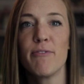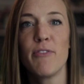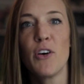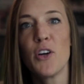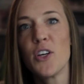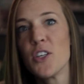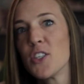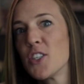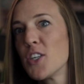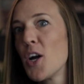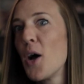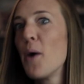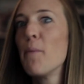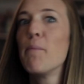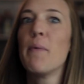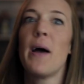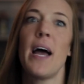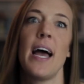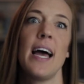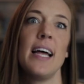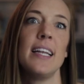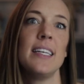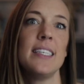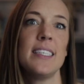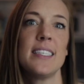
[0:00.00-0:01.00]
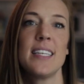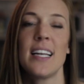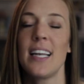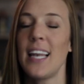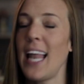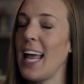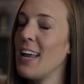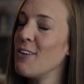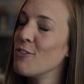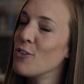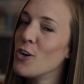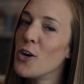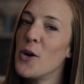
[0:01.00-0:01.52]
Photoshop and
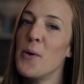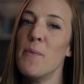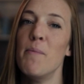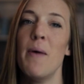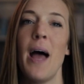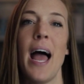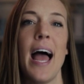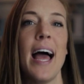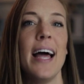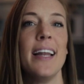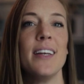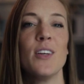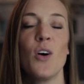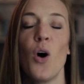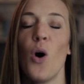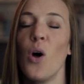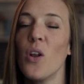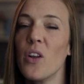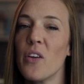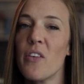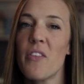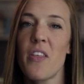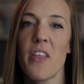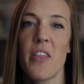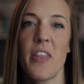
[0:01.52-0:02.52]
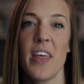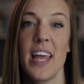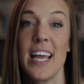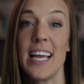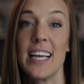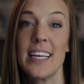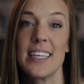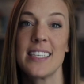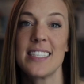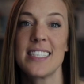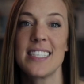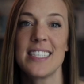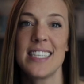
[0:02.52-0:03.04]
Lightroom and all of the
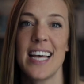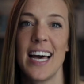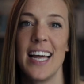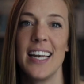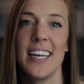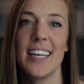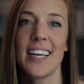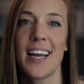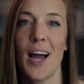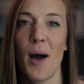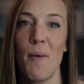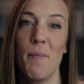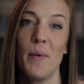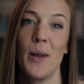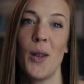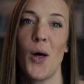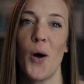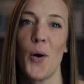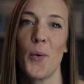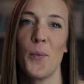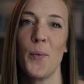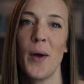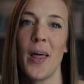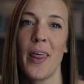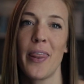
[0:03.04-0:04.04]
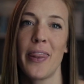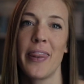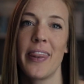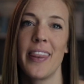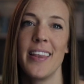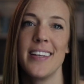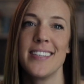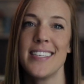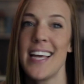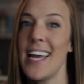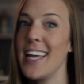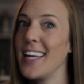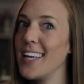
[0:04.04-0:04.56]
things that come along with
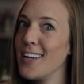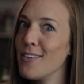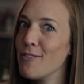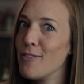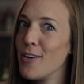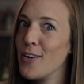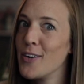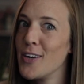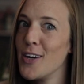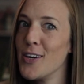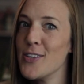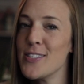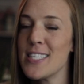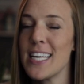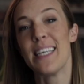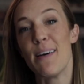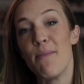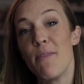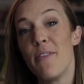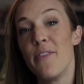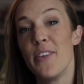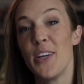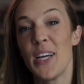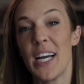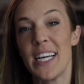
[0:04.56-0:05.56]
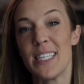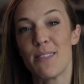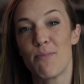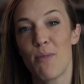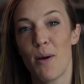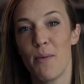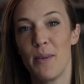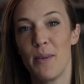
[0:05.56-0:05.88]
taking photos. Some of you guys